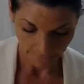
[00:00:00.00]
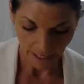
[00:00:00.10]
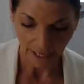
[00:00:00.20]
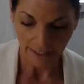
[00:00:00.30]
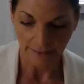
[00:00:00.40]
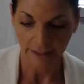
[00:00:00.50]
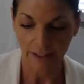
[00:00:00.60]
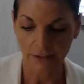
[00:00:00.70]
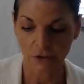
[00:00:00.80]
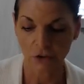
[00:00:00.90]
I
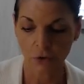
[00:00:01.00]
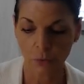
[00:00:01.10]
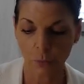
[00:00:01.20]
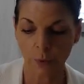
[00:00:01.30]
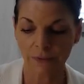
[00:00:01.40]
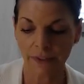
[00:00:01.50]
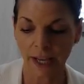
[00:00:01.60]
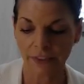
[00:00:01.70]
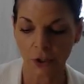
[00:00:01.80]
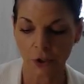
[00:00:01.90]
think too, we've
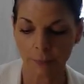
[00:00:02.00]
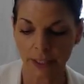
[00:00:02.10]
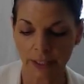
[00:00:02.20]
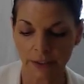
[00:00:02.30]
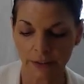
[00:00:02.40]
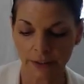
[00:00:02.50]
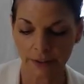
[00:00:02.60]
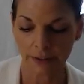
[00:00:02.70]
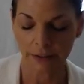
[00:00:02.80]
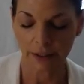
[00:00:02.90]
got the Hermit here,
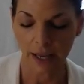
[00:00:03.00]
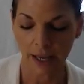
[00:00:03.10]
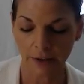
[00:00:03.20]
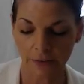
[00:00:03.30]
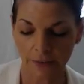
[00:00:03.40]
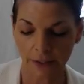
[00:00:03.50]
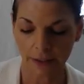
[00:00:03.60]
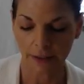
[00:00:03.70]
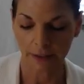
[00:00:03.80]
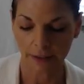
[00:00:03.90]
the Hierophant,
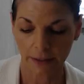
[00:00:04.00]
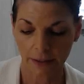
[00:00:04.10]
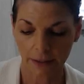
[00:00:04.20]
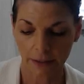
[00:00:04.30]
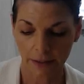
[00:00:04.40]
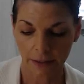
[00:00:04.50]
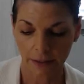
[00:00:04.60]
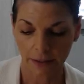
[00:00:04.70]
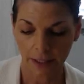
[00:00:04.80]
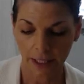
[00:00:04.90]

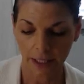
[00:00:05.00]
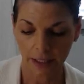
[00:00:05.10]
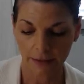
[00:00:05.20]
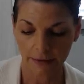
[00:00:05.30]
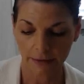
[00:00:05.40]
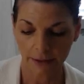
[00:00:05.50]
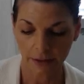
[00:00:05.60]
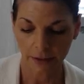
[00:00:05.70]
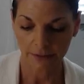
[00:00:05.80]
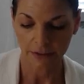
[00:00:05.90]
and the
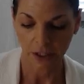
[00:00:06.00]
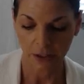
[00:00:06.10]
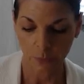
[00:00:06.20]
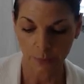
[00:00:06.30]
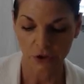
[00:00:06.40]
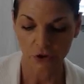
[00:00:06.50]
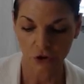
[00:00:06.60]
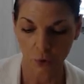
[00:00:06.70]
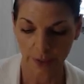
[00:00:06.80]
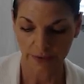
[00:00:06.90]
Lover's card, which is
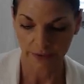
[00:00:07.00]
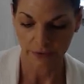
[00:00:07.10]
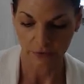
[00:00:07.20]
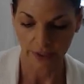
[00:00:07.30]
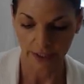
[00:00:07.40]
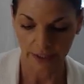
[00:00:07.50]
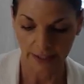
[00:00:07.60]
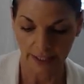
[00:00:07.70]
choices, right?